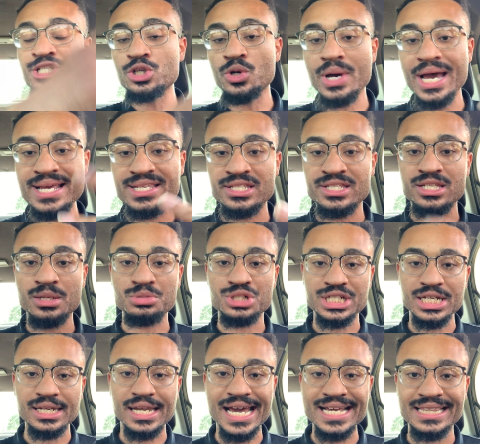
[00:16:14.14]
your ass and some
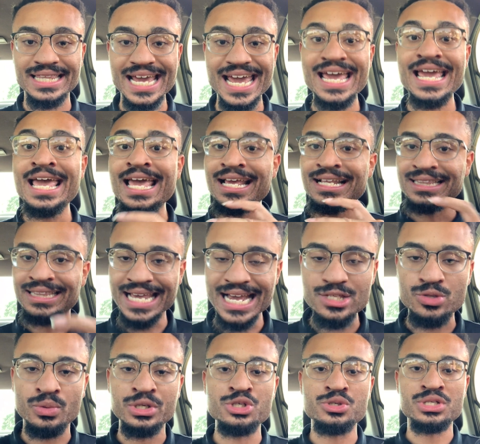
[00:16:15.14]
shit like that,
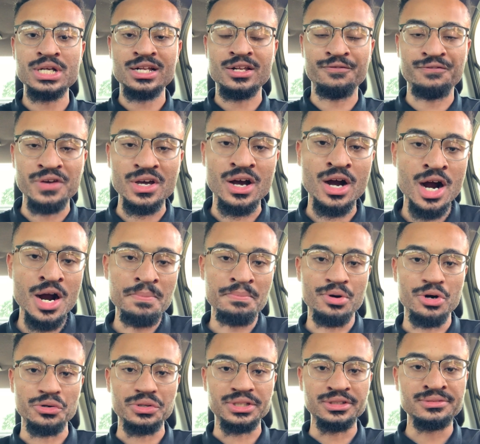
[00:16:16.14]
that's when you start to feel
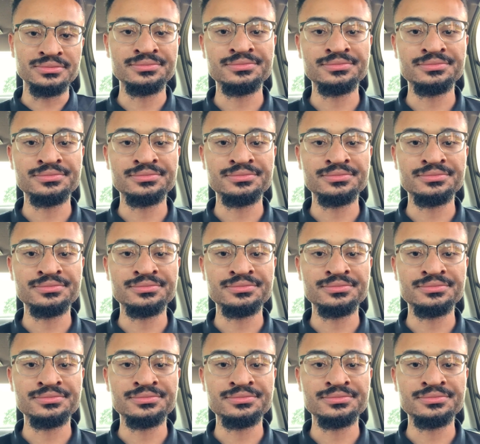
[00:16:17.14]
heartbroken.